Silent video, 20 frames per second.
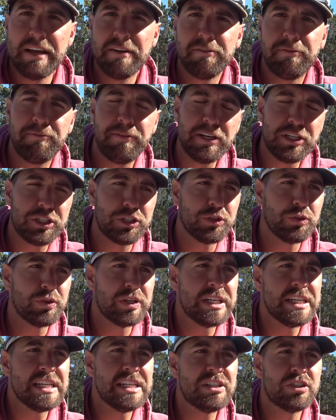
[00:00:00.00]

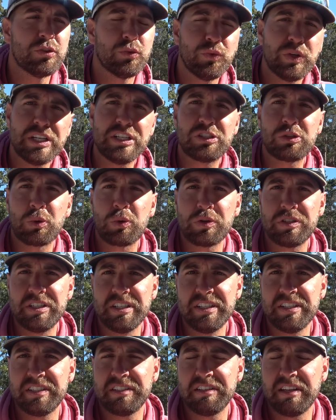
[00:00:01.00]
fisheries,
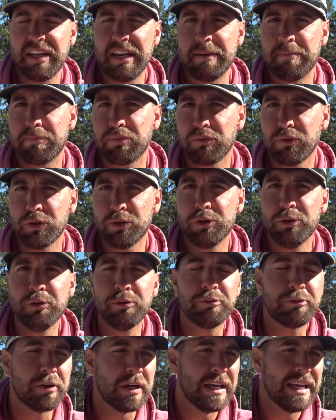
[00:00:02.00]
resources,
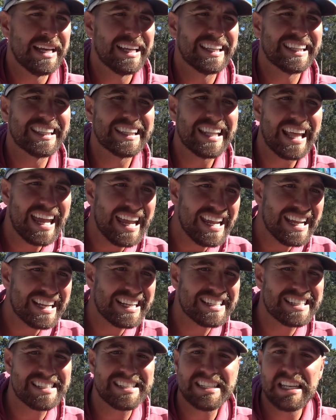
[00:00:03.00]
improve
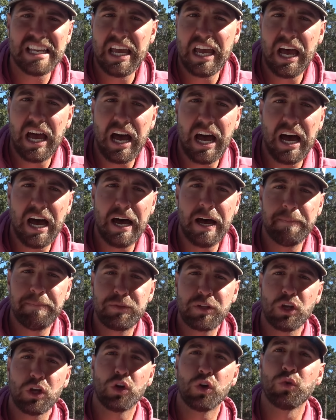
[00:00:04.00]
lakes, uh,
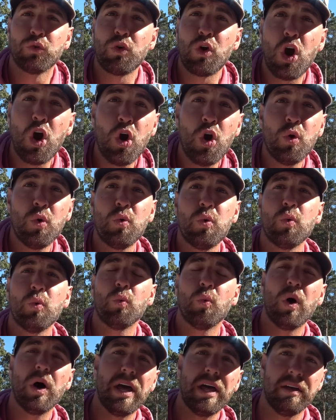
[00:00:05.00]
grow
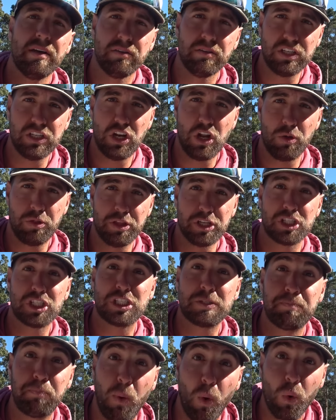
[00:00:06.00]
what, you know, the
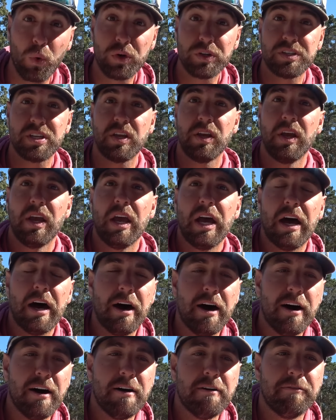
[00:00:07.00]
sport
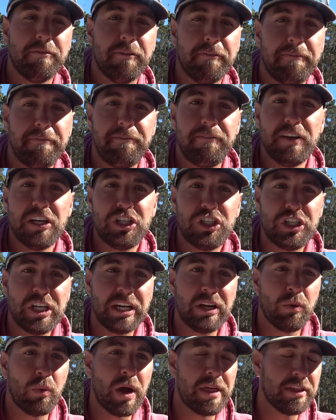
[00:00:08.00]
of
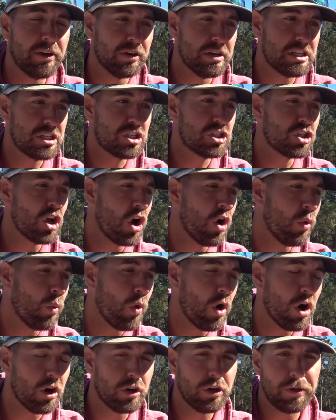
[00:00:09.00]
fishing, whether it's
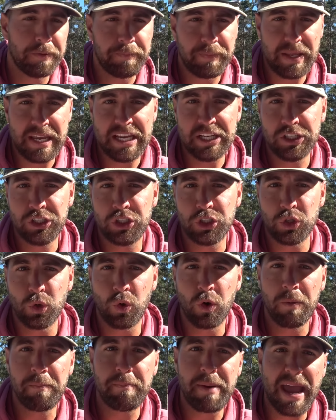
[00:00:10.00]
saltwater,
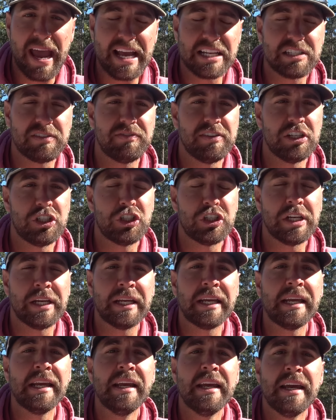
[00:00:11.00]
inshore, bass
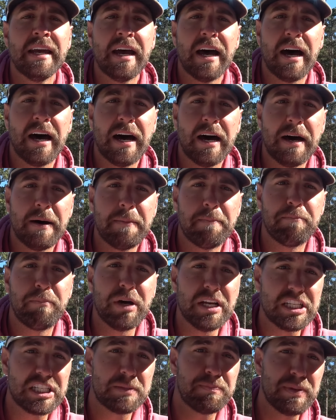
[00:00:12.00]
fishing. Uh,
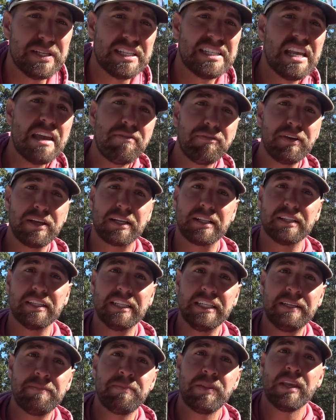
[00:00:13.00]
but
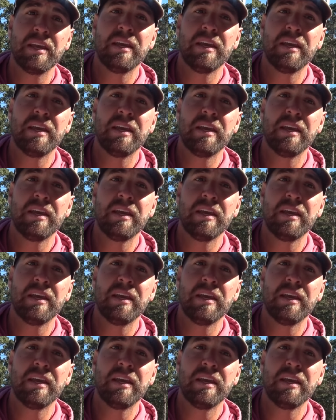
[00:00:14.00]
specifically,